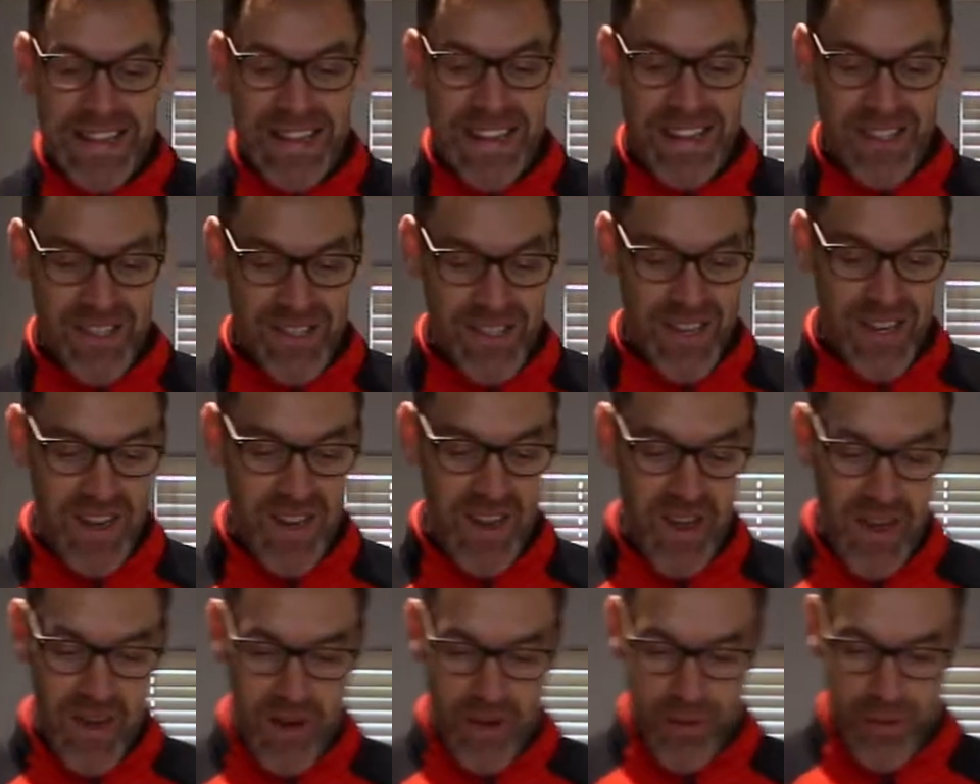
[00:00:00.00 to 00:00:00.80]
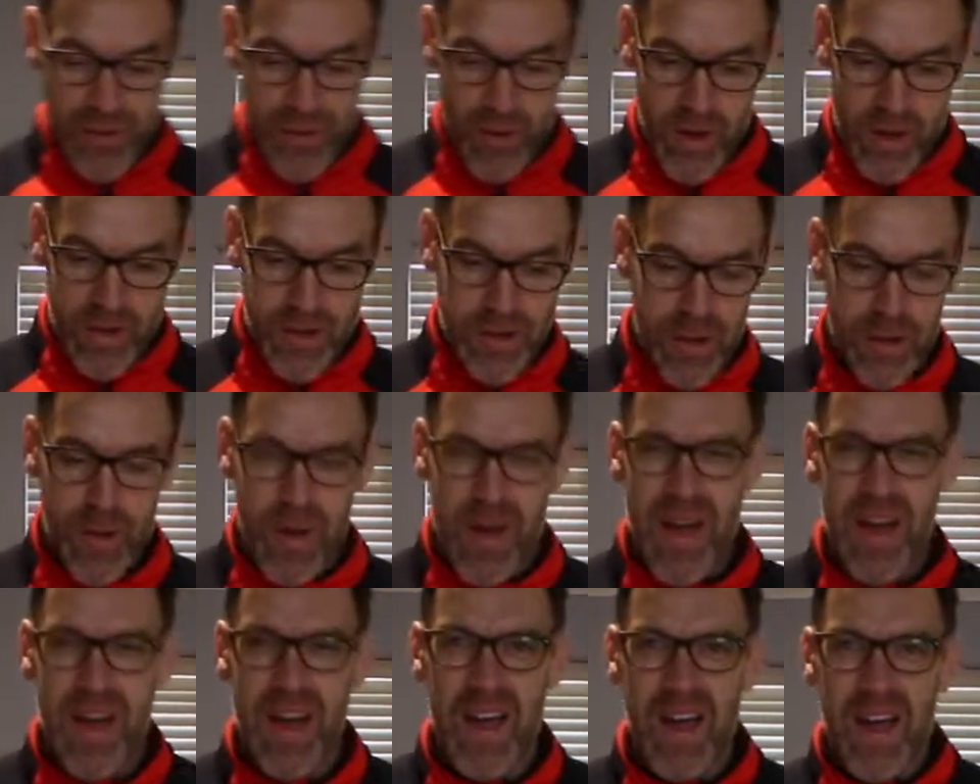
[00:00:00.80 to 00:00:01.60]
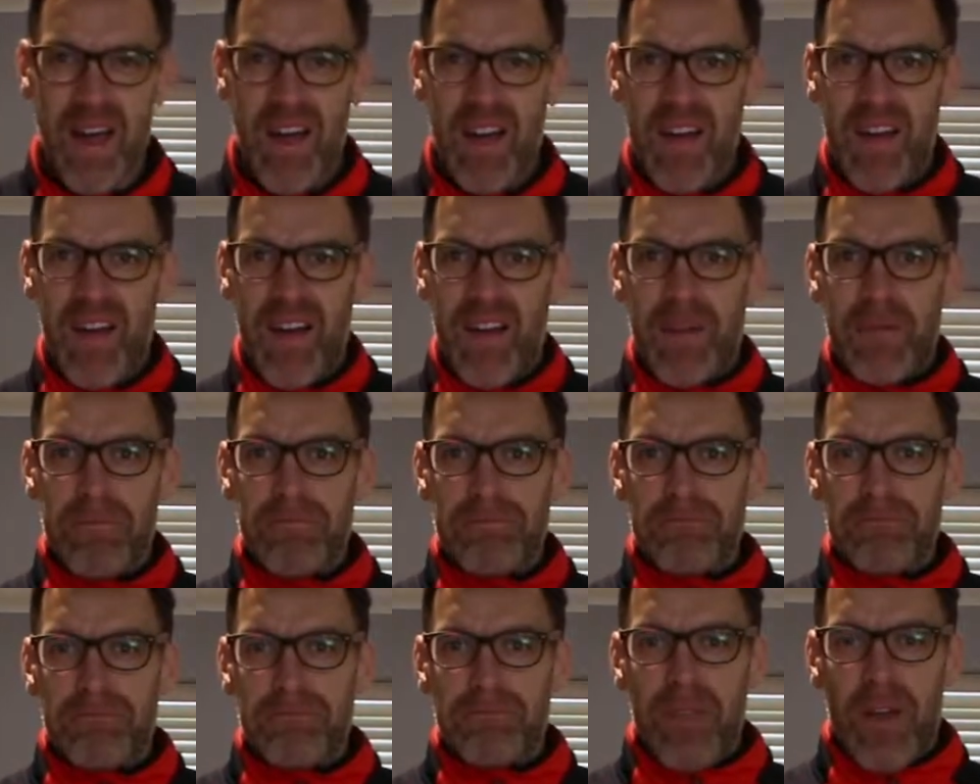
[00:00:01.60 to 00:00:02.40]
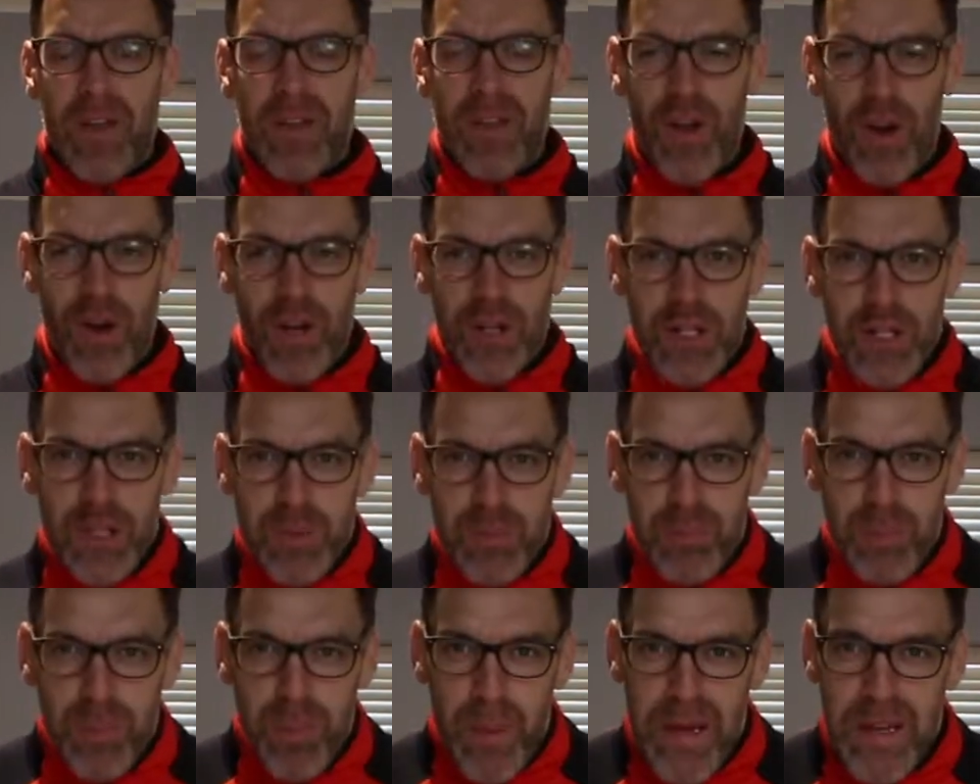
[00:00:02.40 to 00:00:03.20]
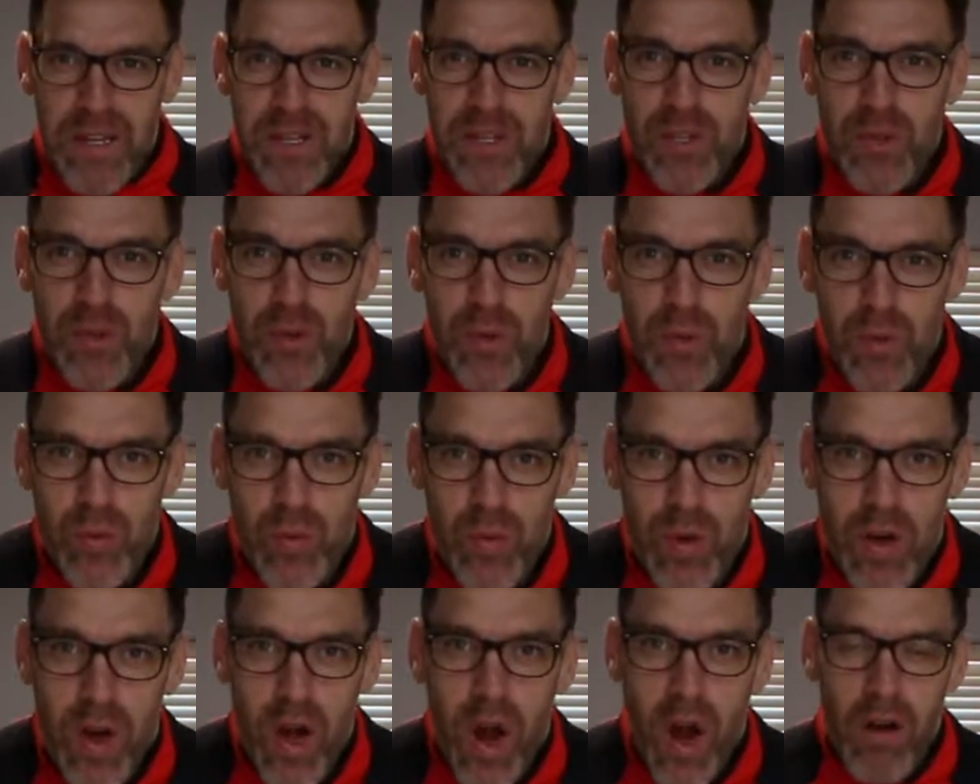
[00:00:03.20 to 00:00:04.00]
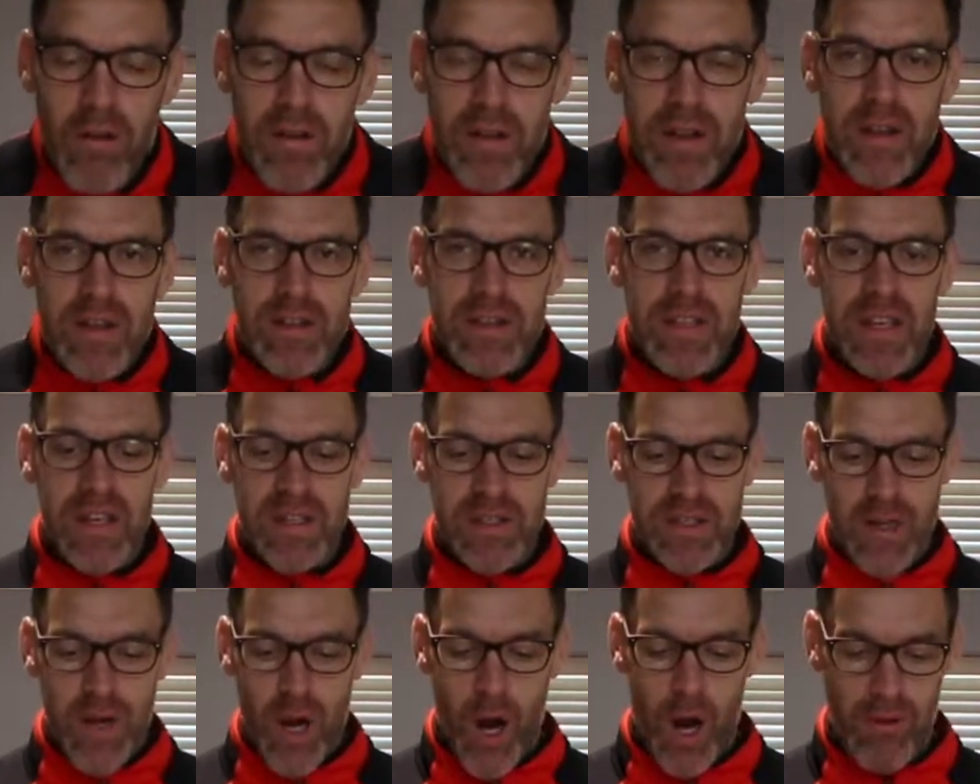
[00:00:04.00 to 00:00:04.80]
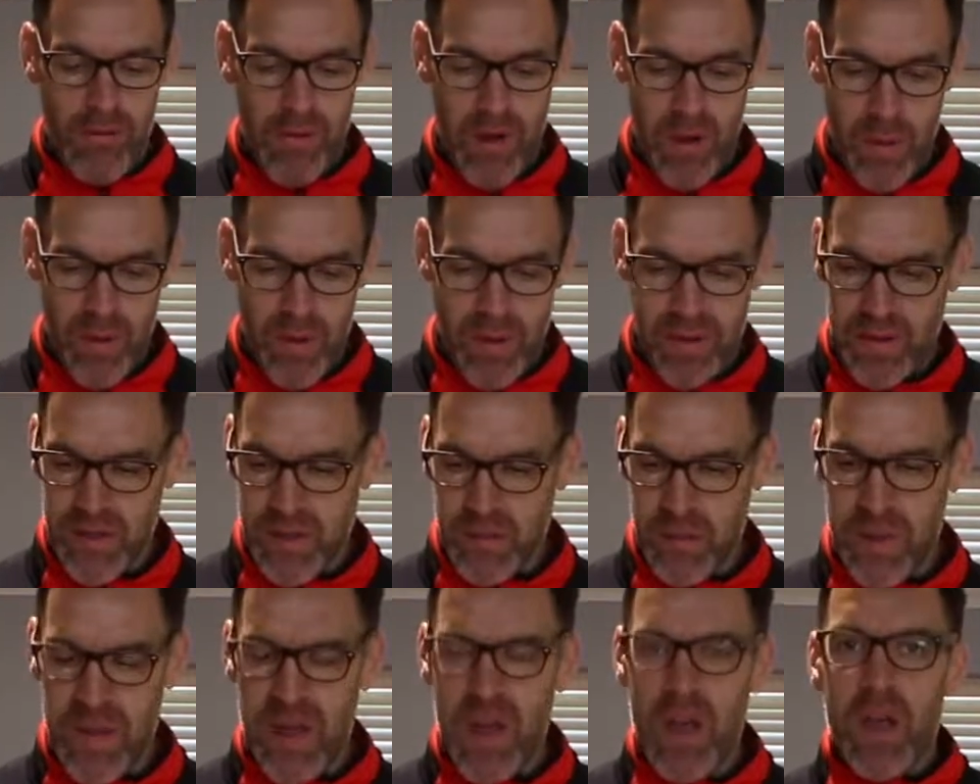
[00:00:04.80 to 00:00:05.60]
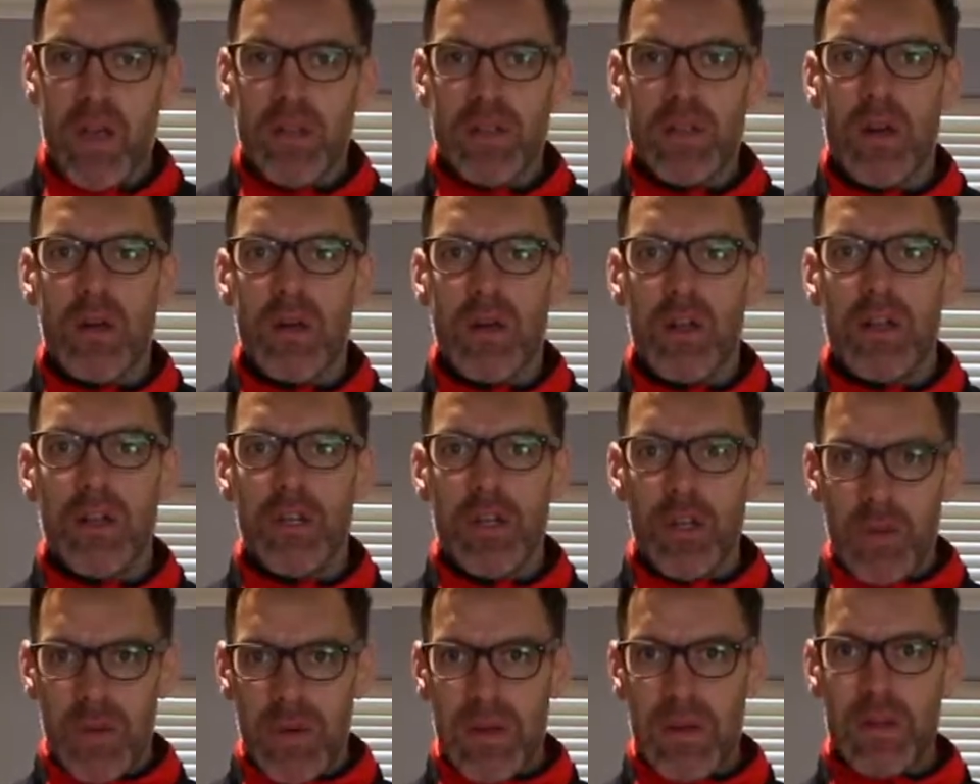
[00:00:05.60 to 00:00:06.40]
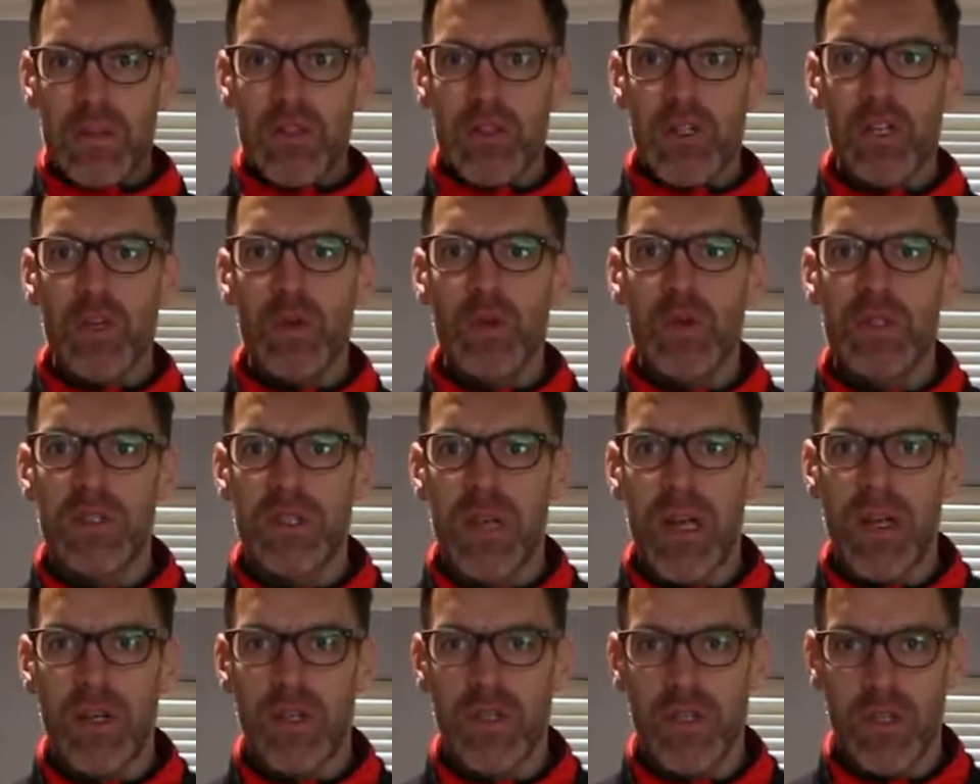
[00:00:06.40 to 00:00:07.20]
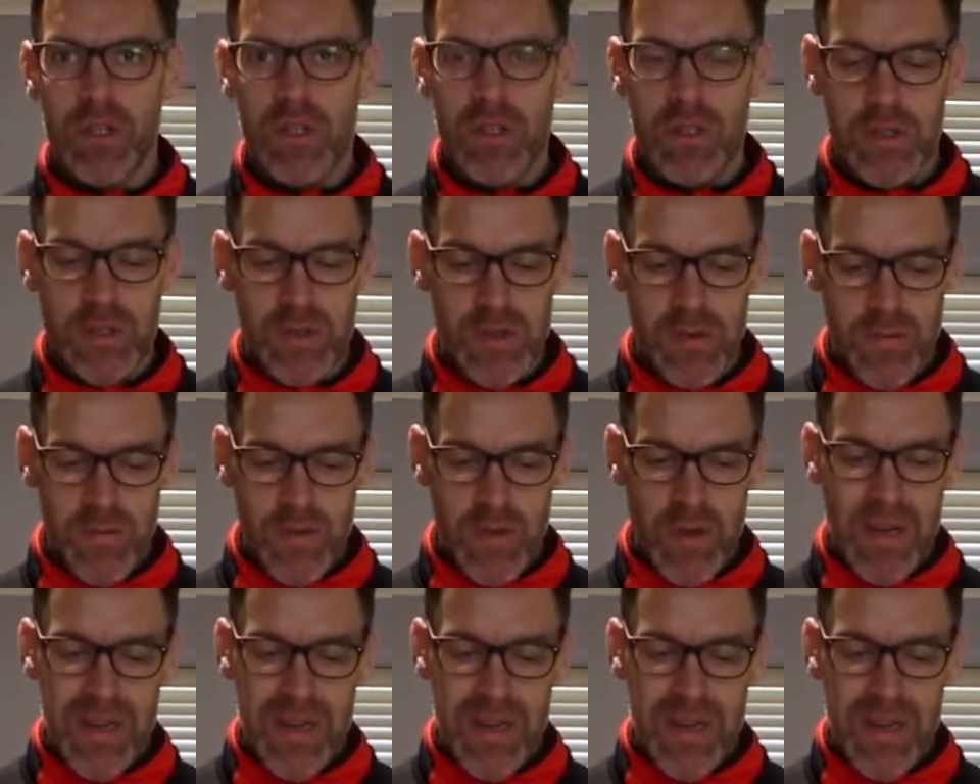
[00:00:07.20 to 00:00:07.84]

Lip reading: Kitchen, and I thought I'd do a nice special curry because it is curry week this week. So I'm going to do it in two sections.